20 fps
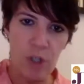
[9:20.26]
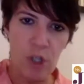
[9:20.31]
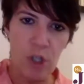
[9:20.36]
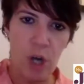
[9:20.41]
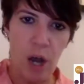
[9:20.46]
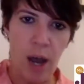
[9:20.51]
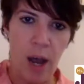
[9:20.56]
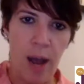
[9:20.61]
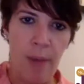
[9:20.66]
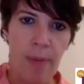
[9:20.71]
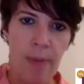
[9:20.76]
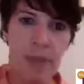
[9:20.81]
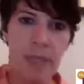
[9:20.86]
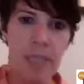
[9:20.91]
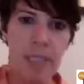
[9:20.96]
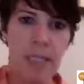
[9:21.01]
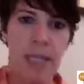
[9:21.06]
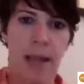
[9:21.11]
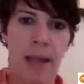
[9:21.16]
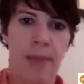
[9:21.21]
person for the
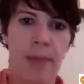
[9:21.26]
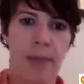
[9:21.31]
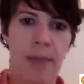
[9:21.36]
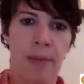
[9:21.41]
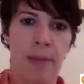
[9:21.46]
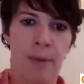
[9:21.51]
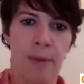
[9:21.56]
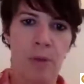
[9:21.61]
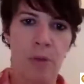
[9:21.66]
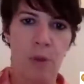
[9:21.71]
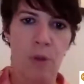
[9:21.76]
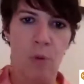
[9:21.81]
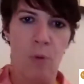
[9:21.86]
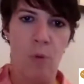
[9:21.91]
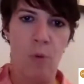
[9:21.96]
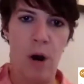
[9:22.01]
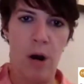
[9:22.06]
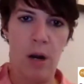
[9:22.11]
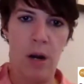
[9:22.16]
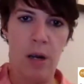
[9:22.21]
job, send
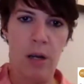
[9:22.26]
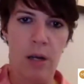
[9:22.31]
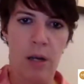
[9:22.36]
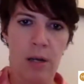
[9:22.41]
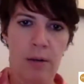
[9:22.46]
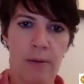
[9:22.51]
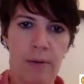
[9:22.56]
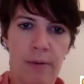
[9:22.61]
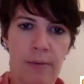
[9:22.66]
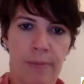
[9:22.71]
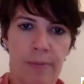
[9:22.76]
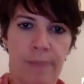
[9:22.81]
them the work.